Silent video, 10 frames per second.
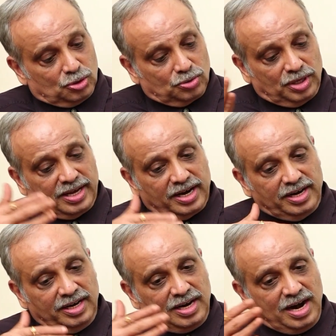So, the
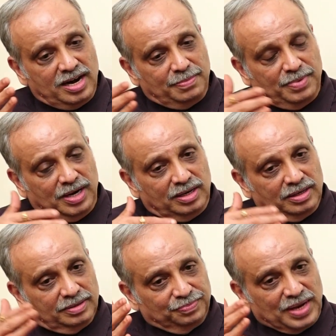credit and
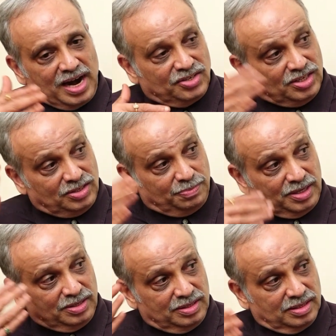debit
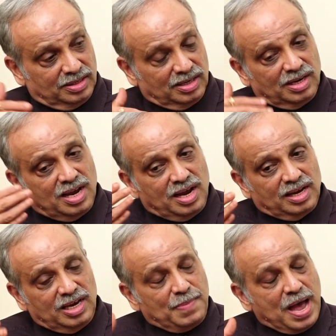adjustments
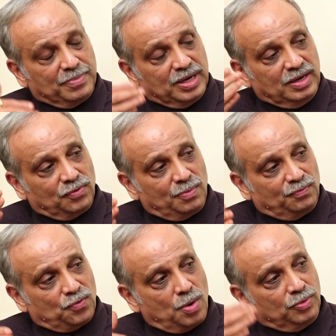keep happening
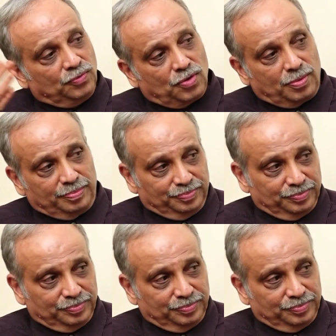from form to form.